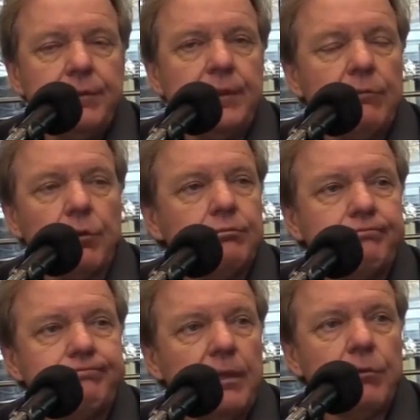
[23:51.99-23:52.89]
Never
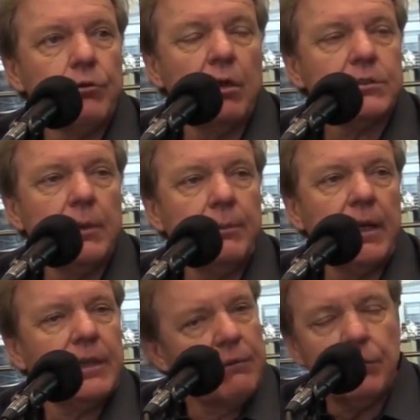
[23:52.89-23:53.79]
crossed my
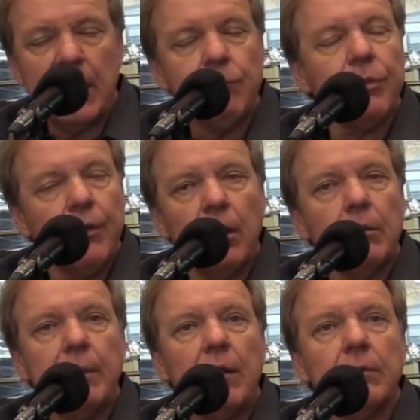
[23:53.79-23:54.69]
mind. Never thought
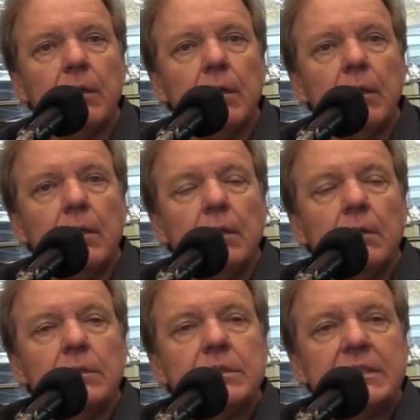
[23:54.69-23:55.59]
about
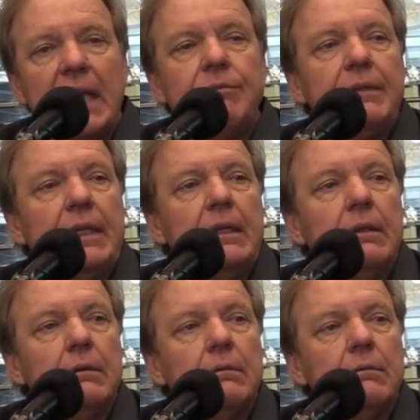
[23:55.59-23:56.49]

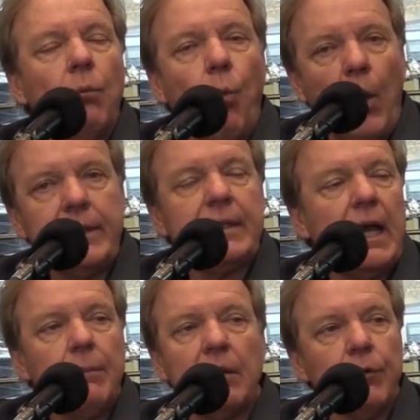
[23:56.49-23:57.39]
safety one
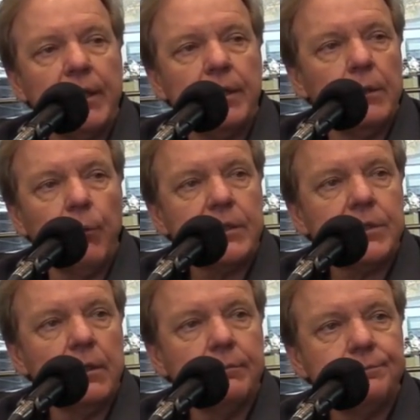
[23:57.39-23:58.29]
time ever getting in a
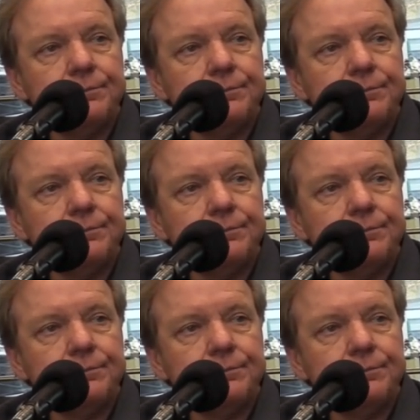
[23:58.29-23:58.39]
race car.